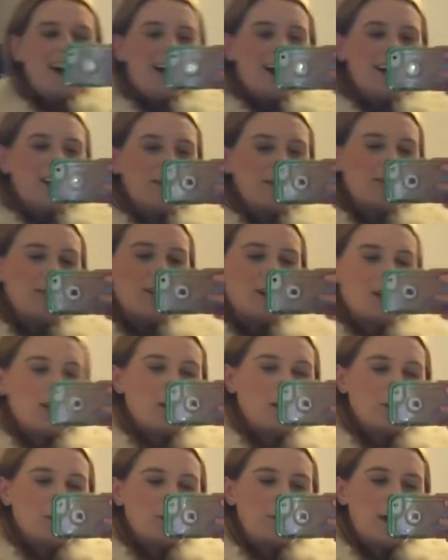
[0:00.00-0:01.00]
I love the
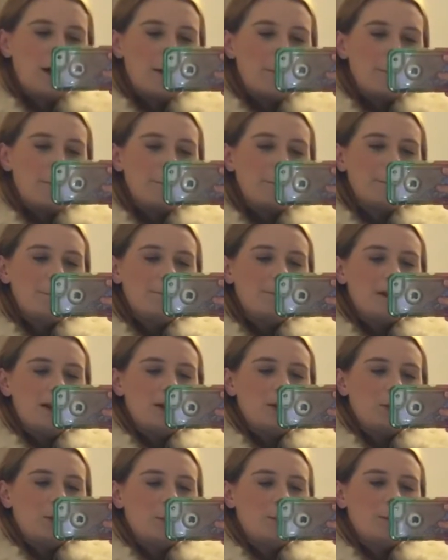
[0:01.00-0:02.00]
gold
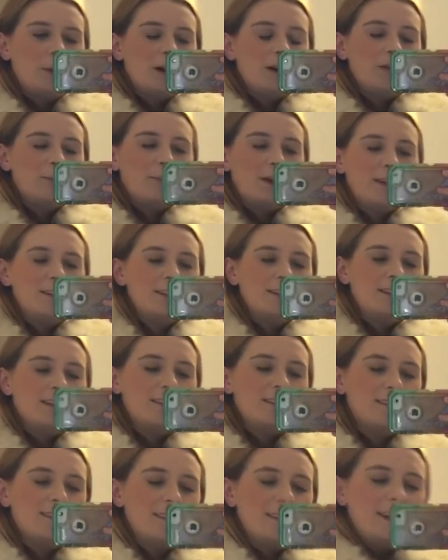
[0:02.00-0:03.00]
little
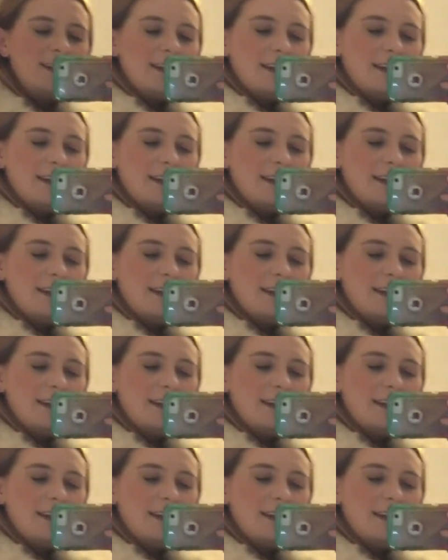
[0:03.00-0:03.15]
buttons.